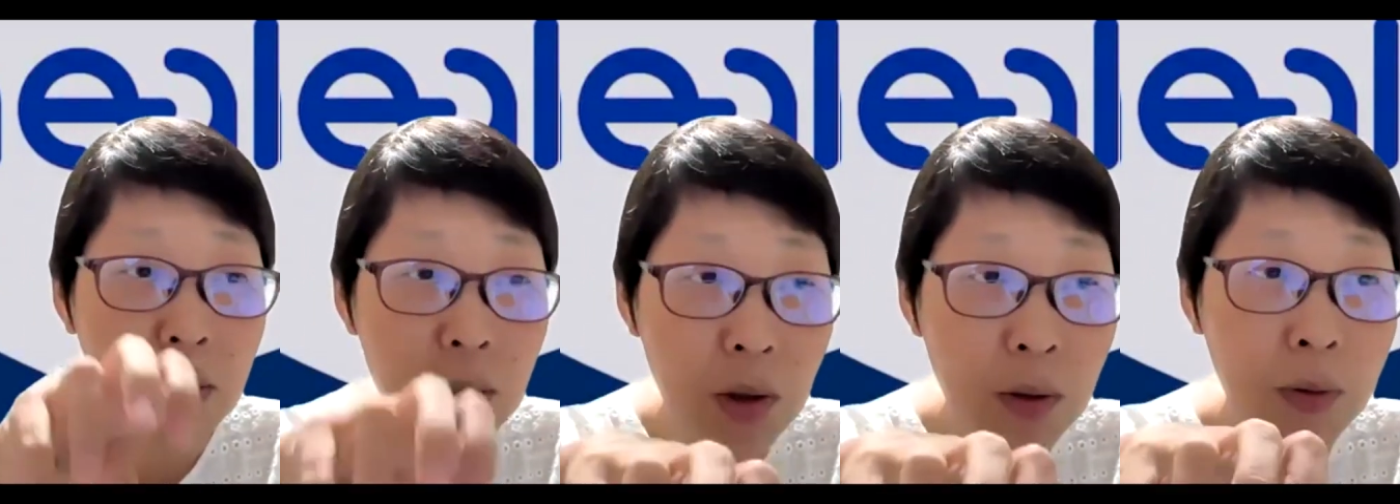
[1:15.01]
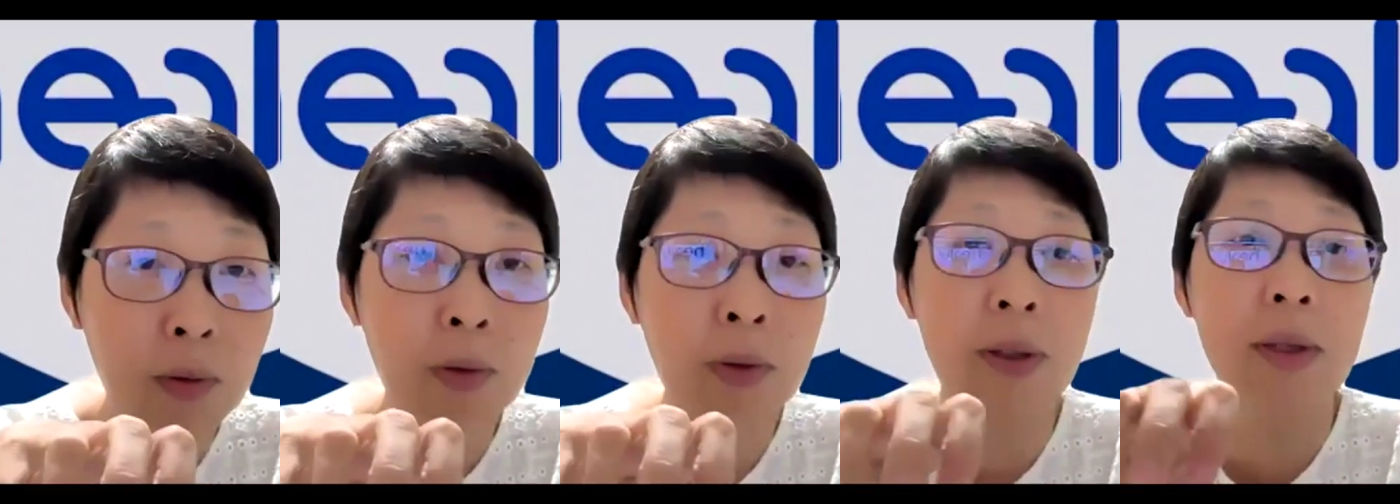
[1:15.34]

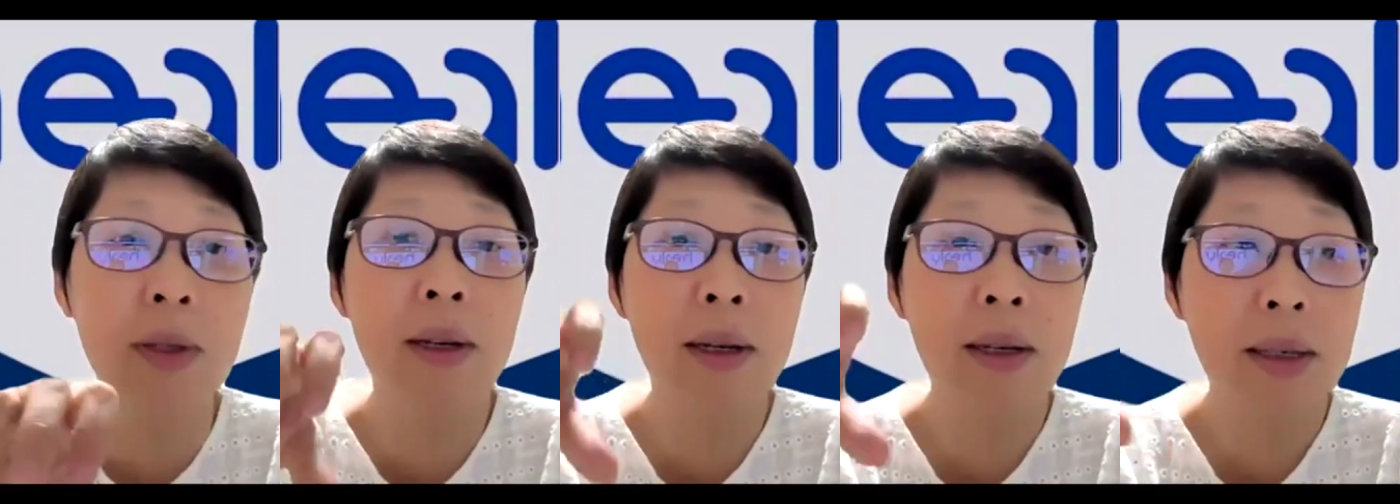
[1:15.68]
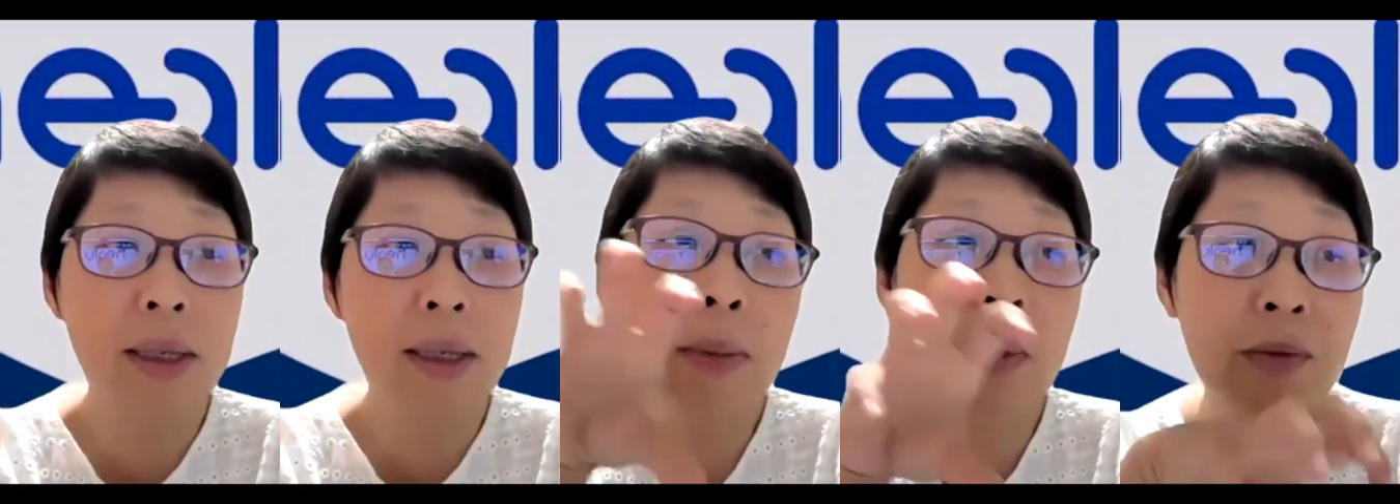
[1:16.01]
youth,
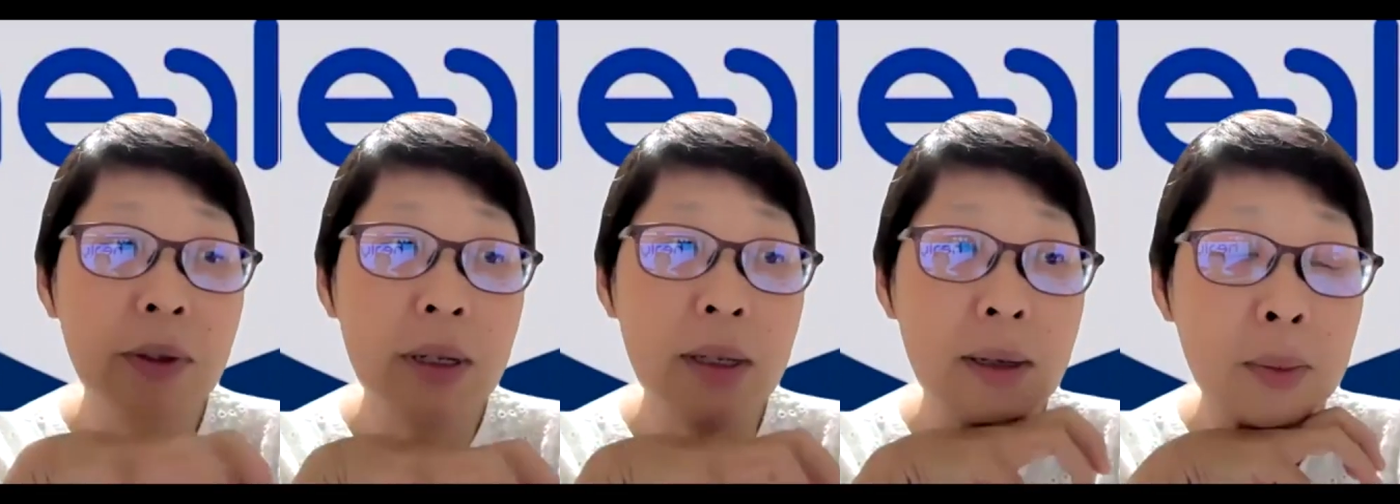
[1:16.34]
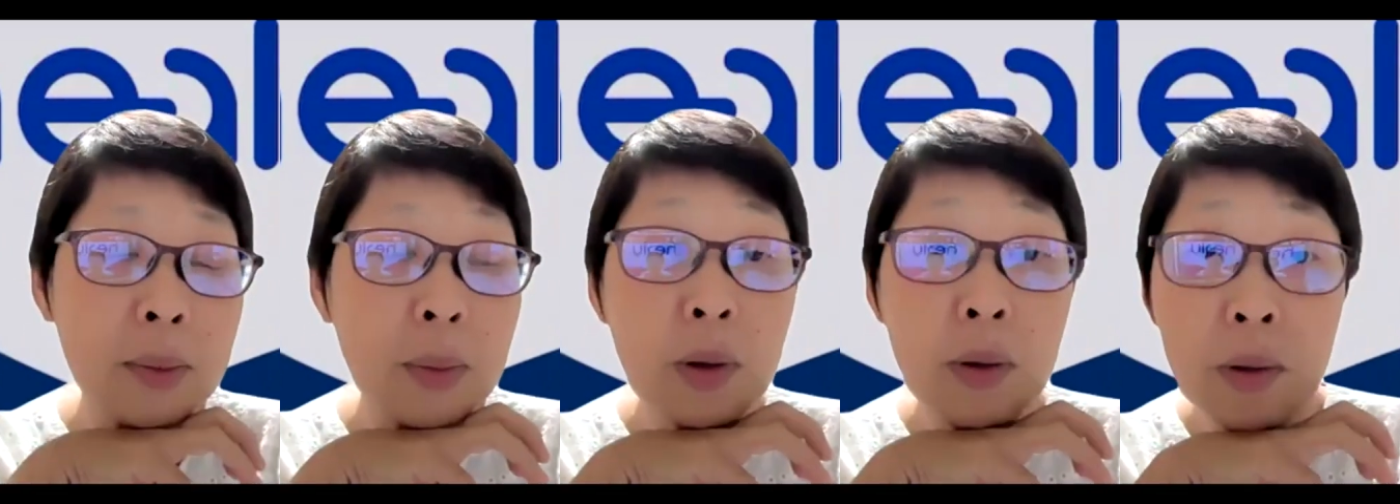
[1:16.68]
some of the
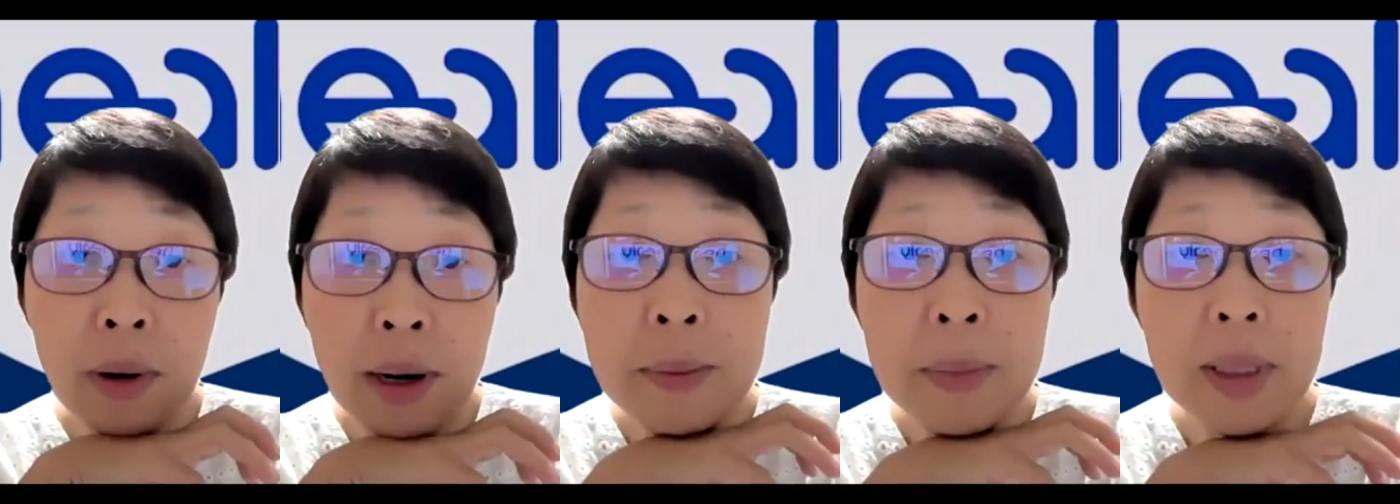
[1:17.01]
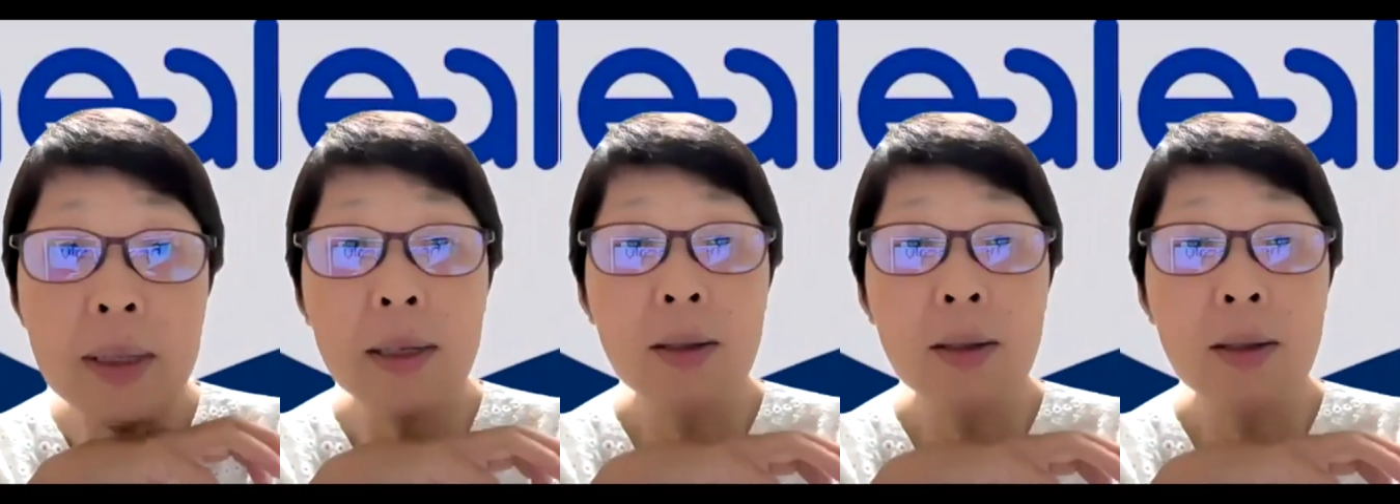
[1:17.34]
programs.